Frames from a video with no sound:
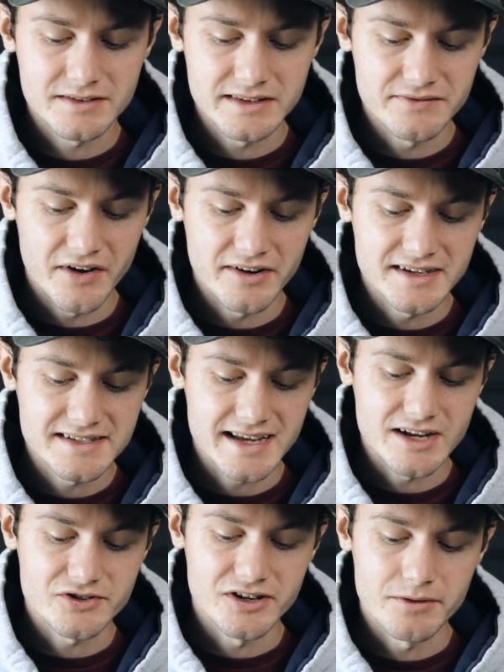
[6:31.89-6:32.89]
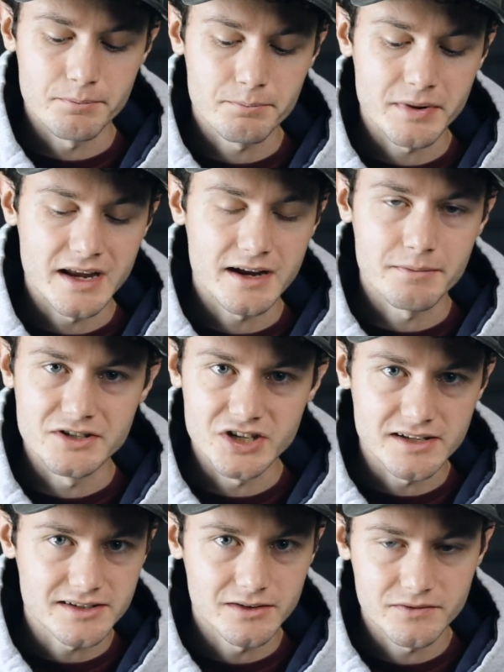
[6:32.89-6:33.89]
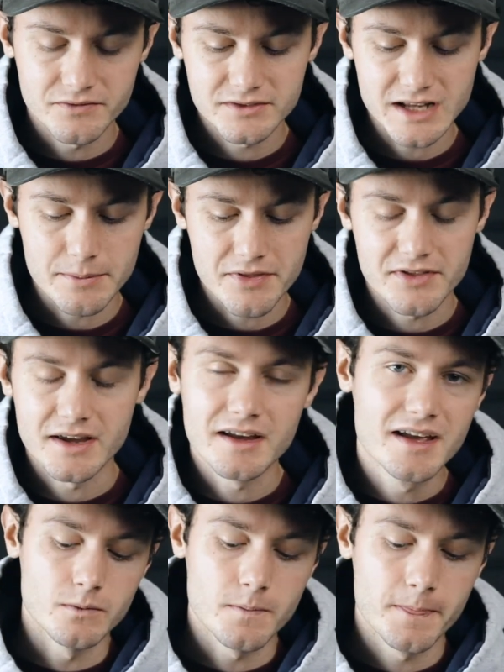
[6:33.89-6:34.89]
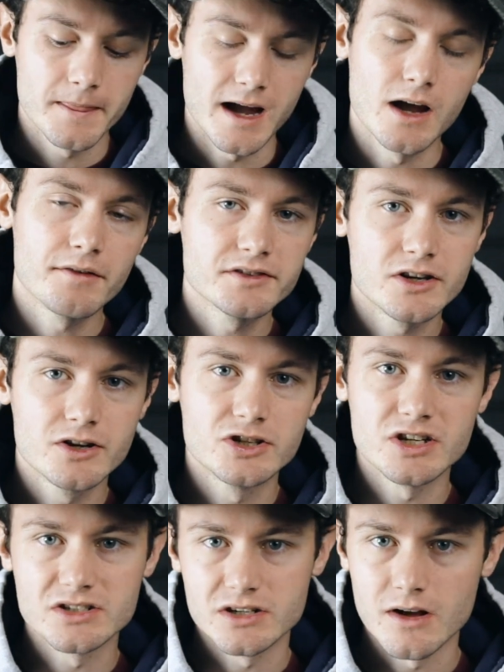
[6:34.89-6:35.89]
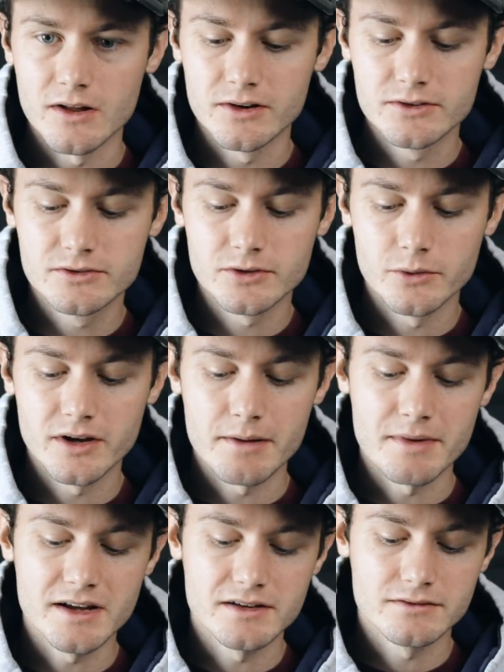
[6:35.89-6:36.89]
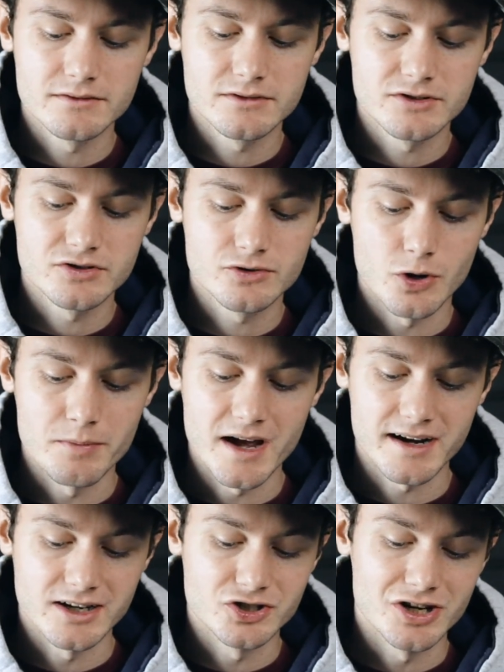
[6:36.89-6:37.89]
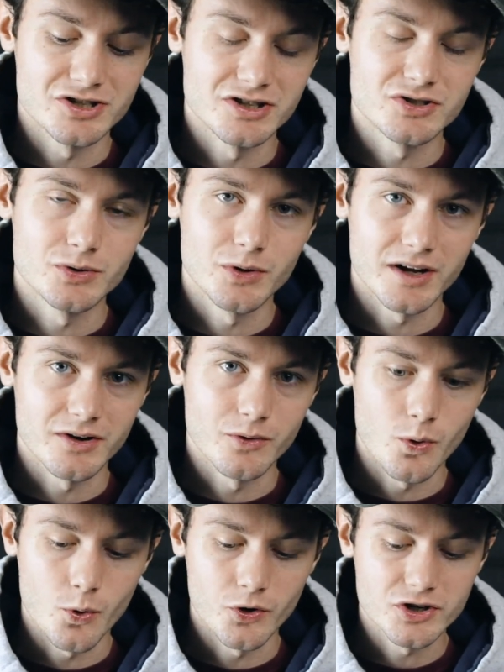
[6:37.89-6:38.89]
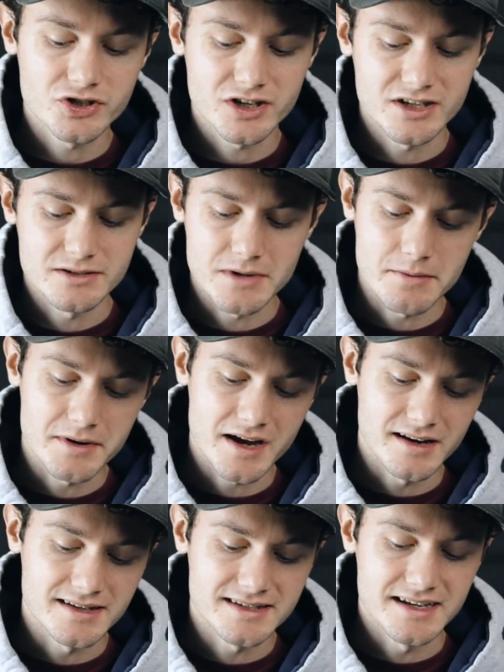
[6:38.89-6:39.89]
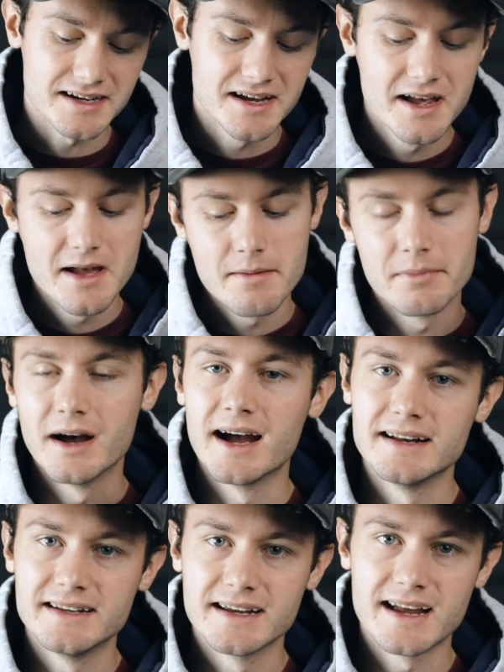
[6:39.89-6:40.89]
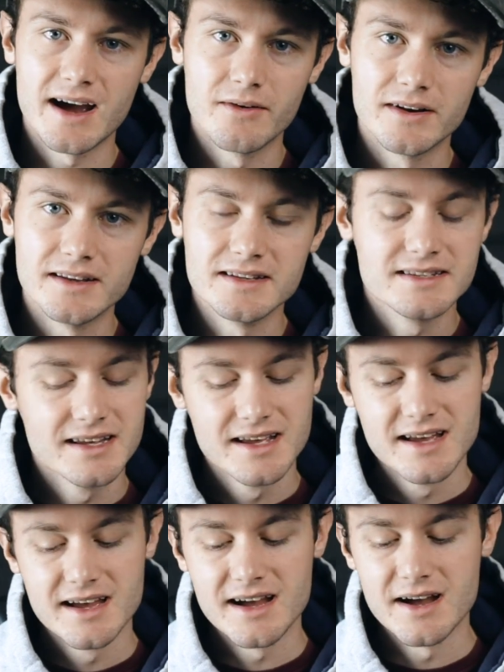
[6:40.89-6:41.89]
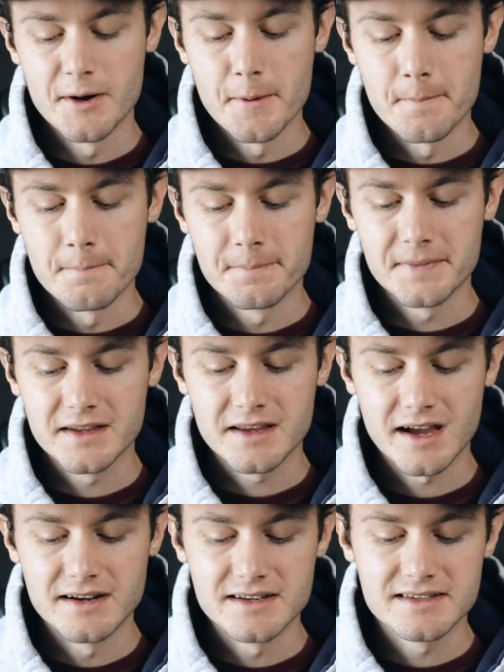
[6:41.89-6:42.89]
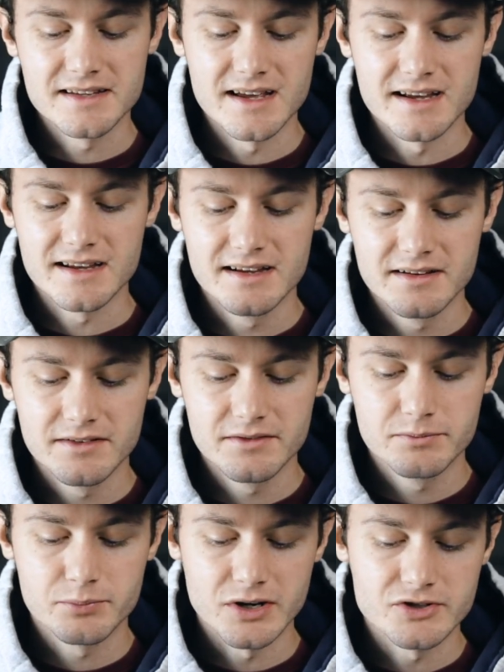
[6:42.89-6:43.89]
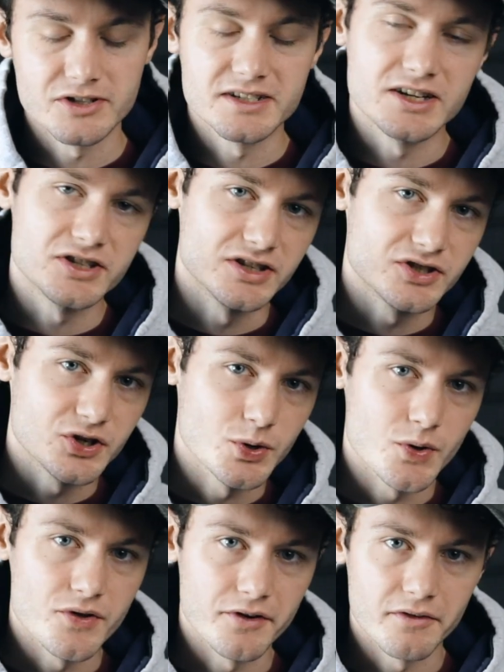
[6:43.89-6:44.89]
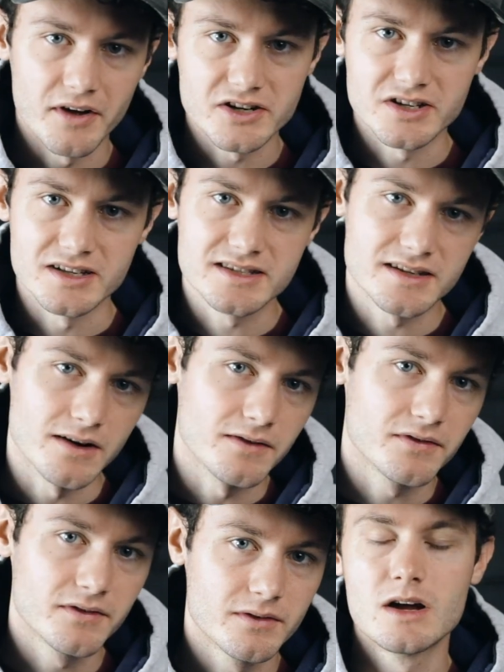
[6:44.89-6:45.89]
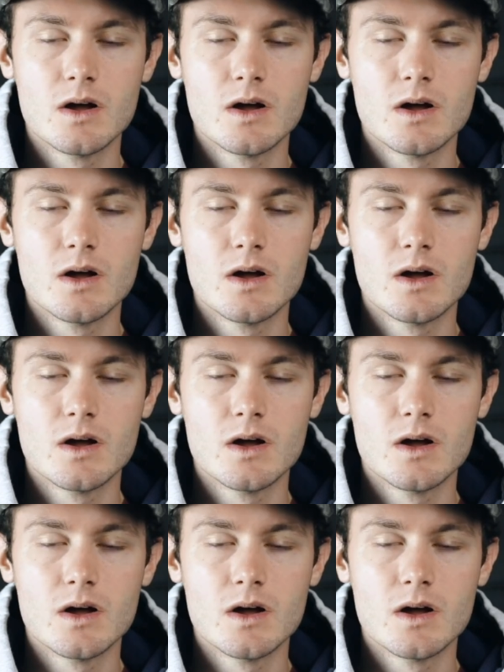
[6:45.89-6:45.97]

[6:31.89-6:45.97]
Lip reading: very desaturated pink magenta type of thing. I obviously could change the color to it. I might go back and change it to like an orange because it might be kind of sick, but I dig how it is. Kind of just like brings your attention to the reflection itself.